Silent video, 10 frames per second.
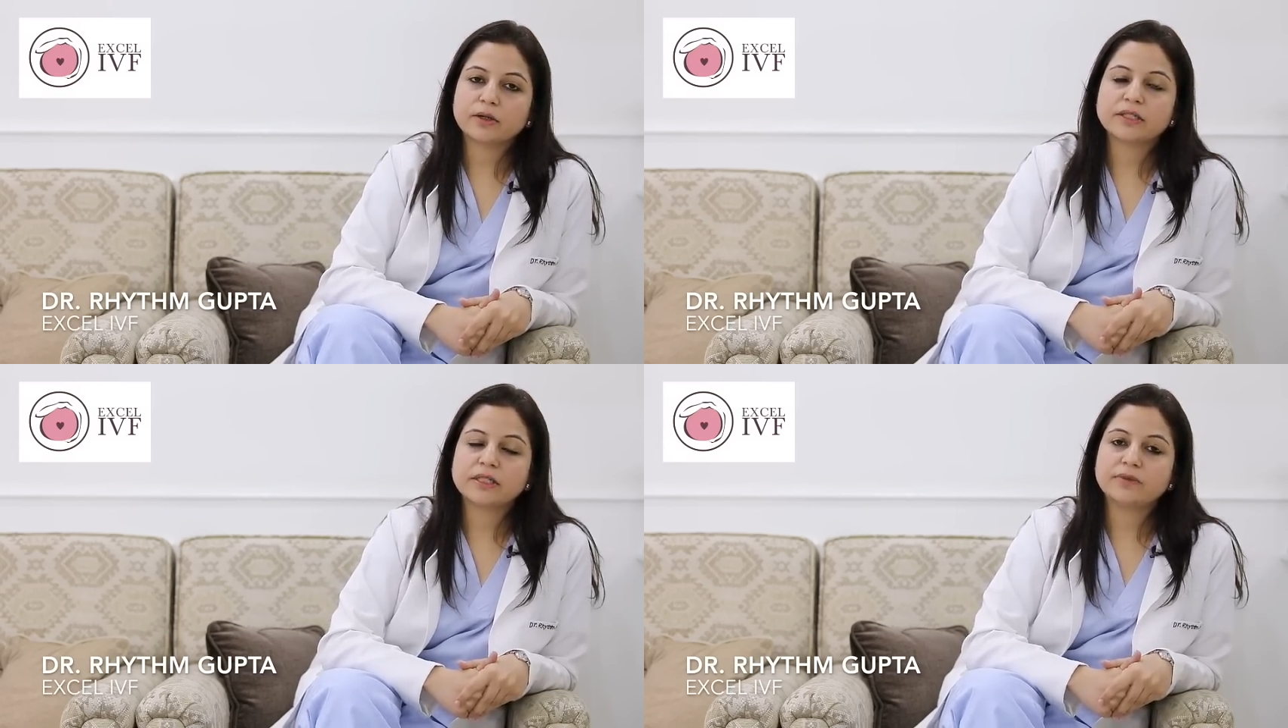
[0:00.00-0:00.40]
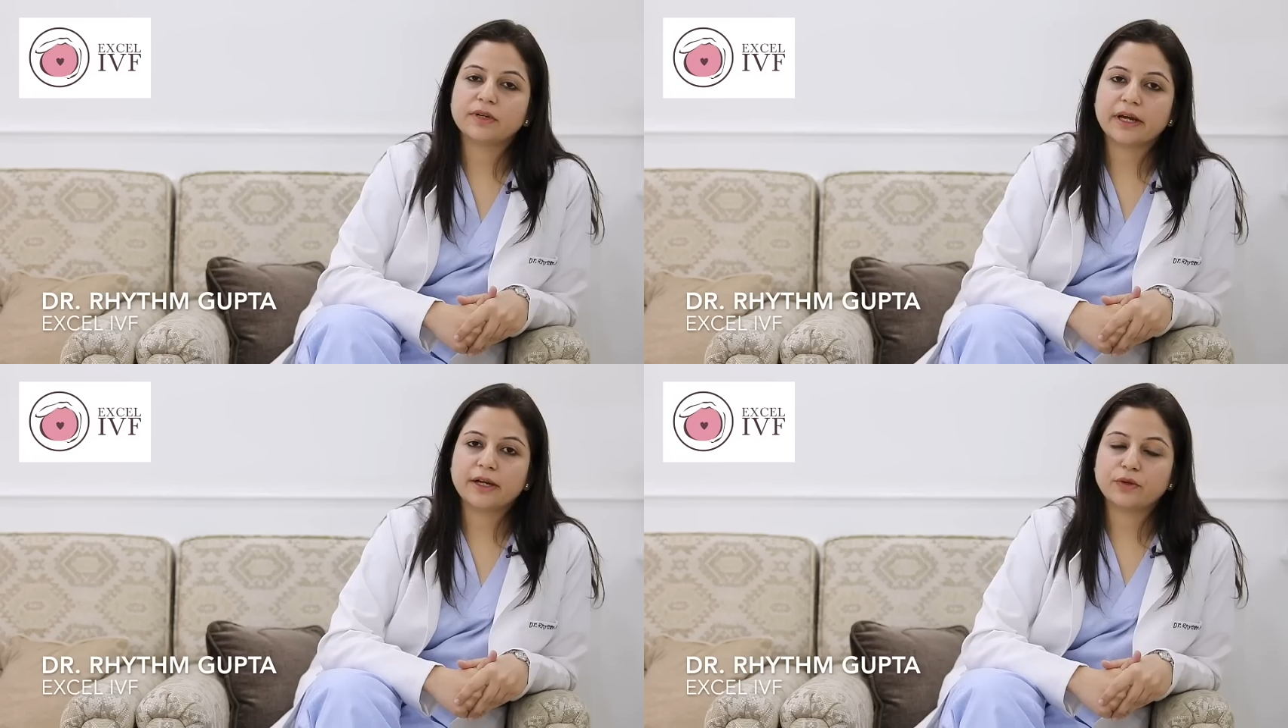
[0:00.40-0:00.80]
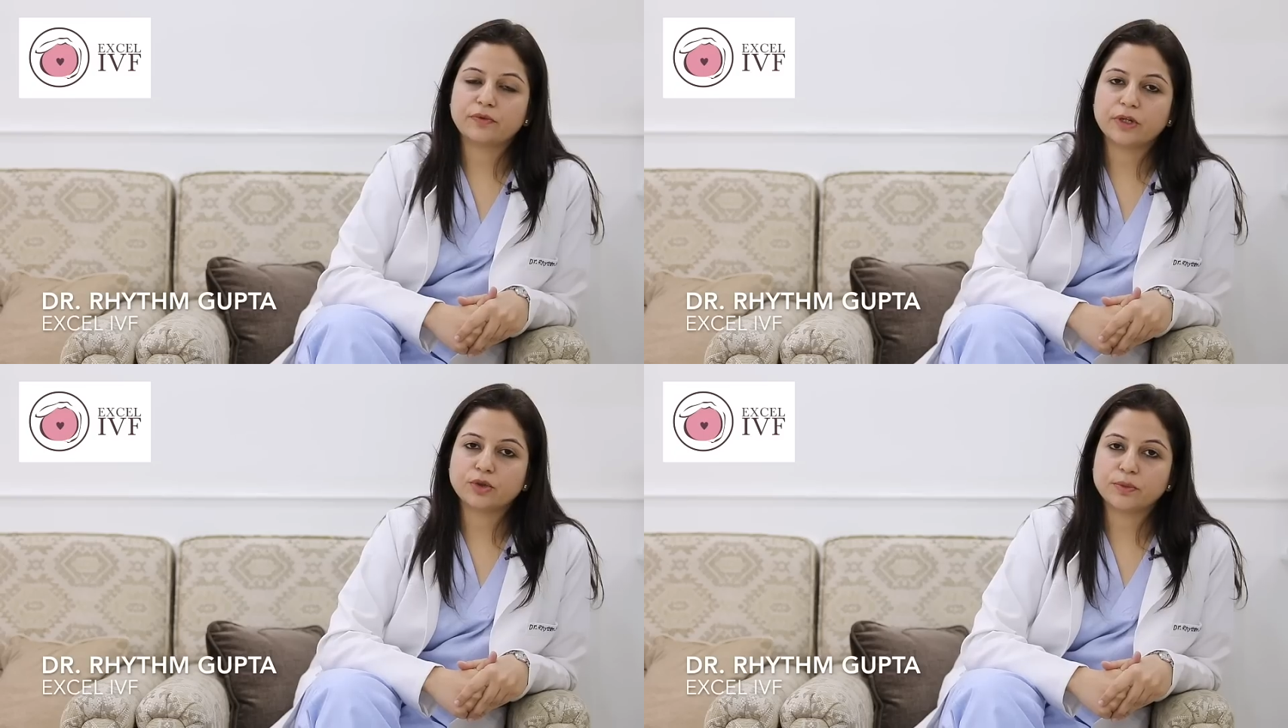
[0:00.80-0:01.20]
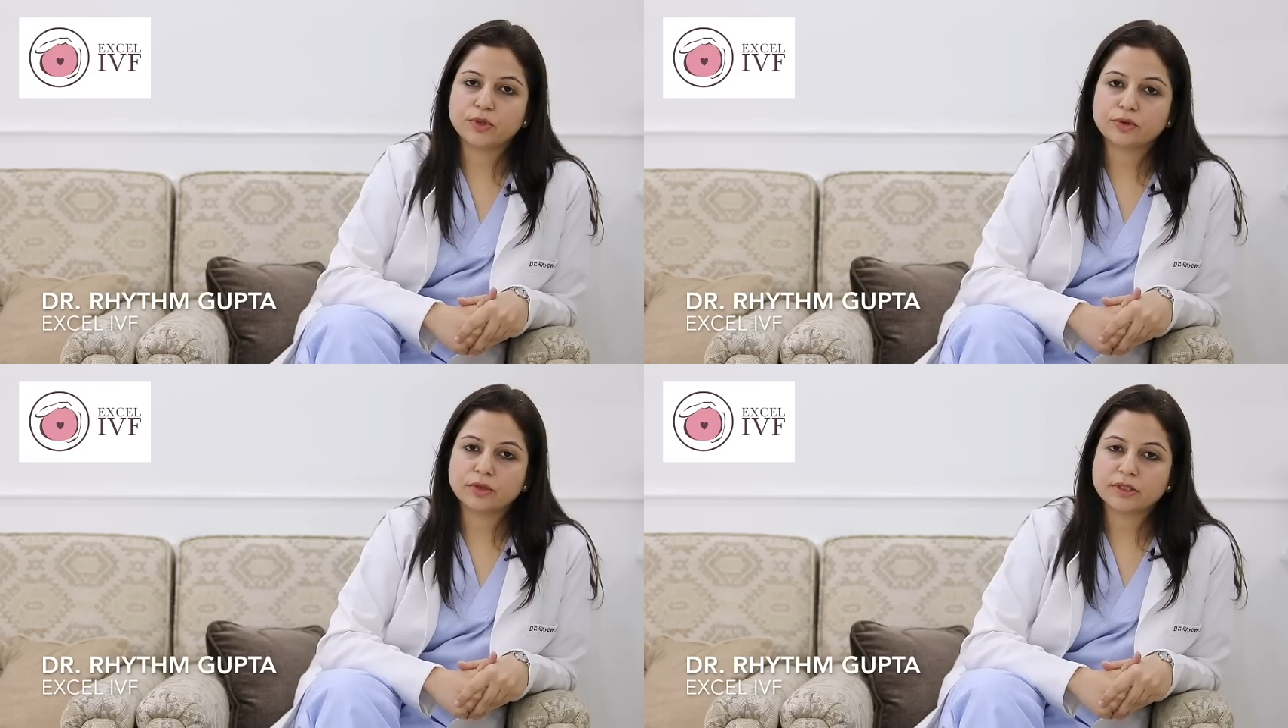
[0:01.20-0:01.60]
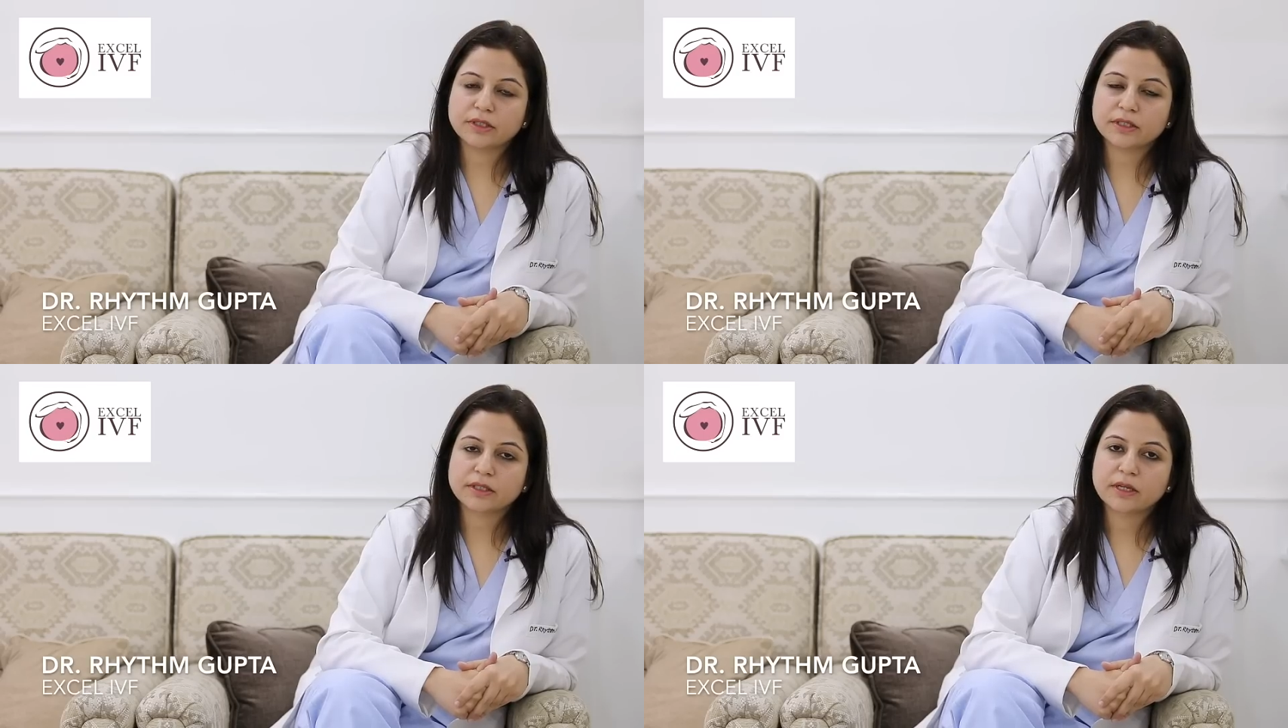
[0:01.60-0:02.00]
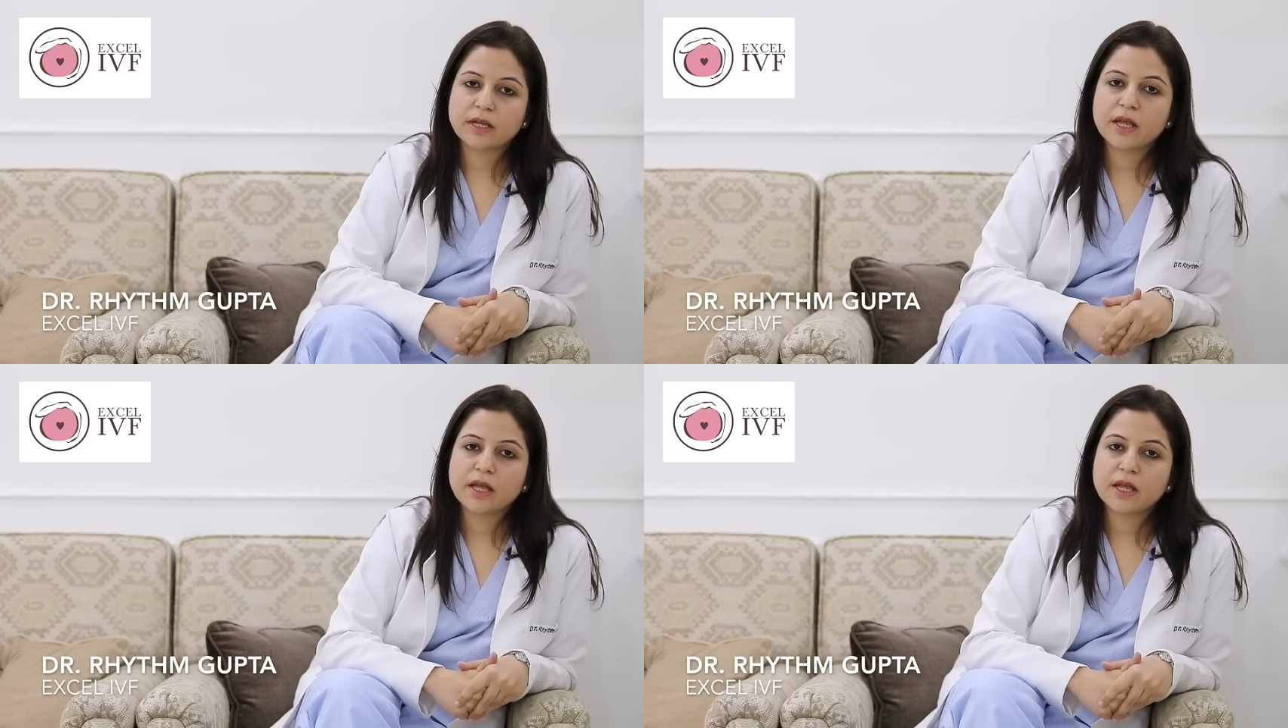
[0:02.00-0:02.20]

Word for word: or severe kind of endometriosis.